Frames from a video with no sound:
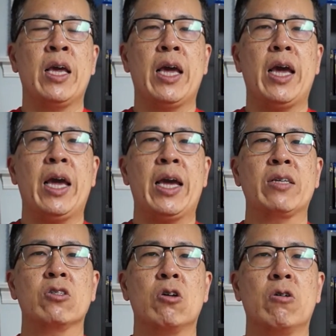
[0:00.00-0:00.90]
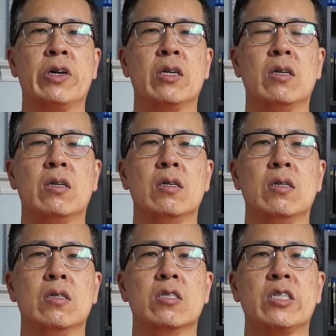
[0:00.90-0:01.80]
and starring
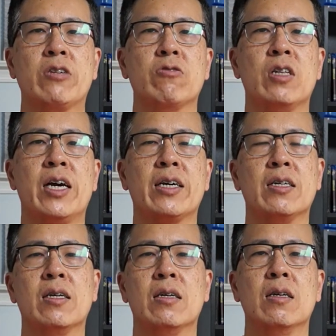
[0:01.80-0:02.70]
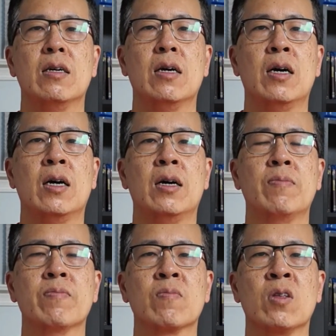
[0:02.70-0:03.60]
Sandra Locke,
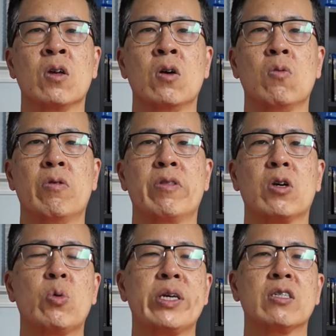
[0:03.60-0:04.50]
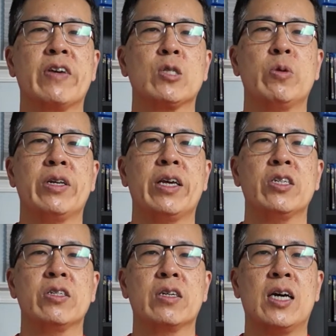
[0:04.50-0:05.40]
one of the queens of
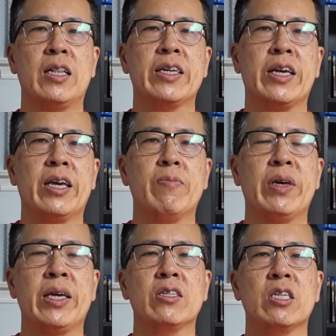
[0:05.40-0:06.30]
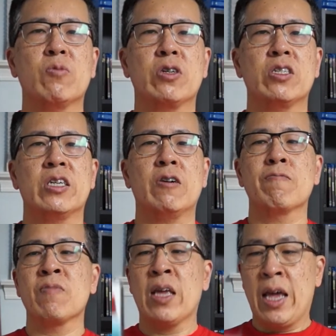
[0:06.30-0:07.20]
exploitation, Colleen Camp and Seymour Cassell.
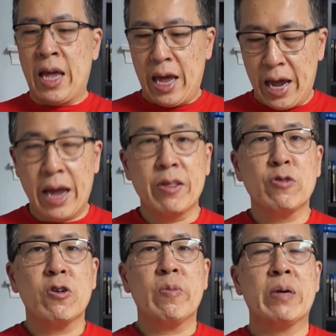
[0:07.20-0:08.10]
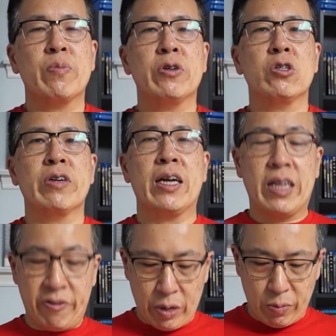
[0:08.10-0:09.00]
And this film I'm pretty sure not a lot
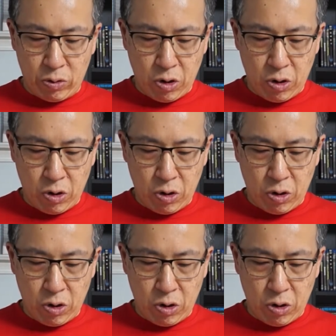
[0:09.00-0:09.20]
of people know